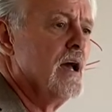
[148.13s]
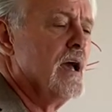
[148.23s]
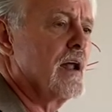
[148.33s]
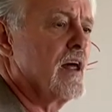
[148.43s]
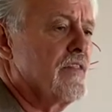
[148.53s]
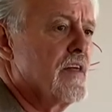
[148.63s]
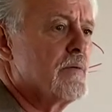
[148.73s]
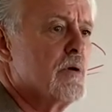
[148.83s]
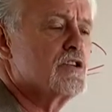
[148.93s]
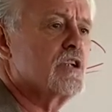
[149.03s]
And I think the
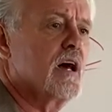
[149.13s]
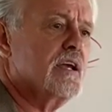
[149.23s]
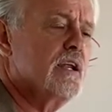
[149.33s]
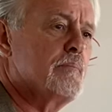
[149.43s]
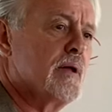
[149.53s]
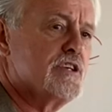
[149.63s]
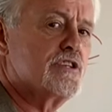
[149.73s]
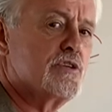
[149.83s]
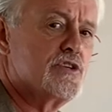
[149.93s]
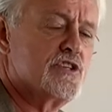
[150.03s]
most likely place that
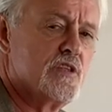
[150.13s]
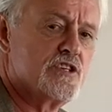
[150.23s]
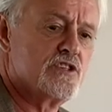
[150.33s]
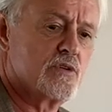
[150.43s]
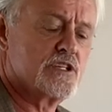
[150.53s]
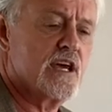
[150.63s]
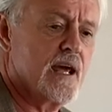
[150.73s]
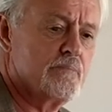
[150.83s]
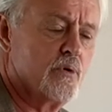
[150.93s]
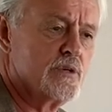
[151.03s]
you see this is on
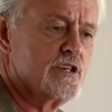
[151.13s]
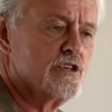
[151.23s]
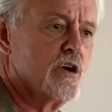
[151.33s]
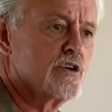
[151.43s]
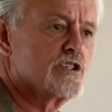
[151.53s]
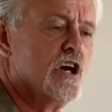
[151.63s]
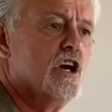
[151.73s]
tan-pointed dogs.